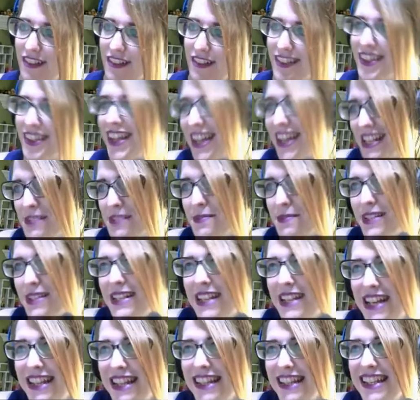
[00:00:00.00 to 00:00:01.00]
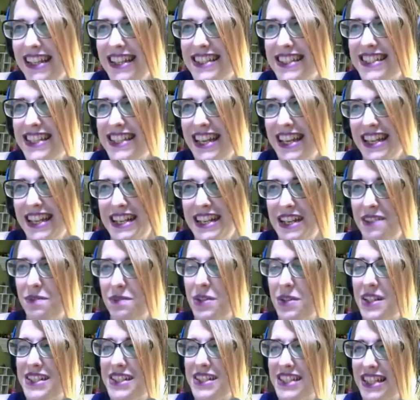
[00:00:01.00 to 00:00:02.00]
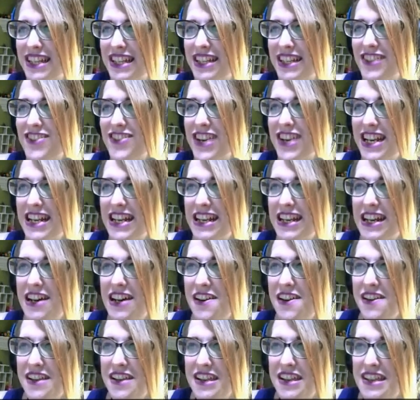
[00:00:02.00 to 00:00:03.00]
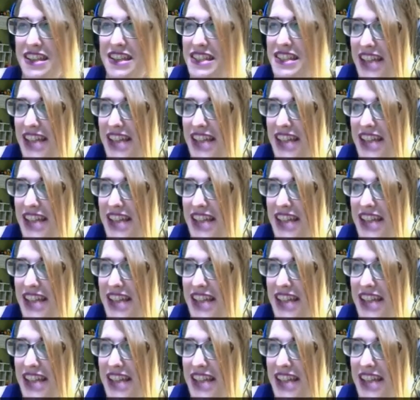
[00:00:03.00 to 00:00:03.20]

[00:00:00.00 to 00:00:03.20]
Last but not least, at number 10 right now is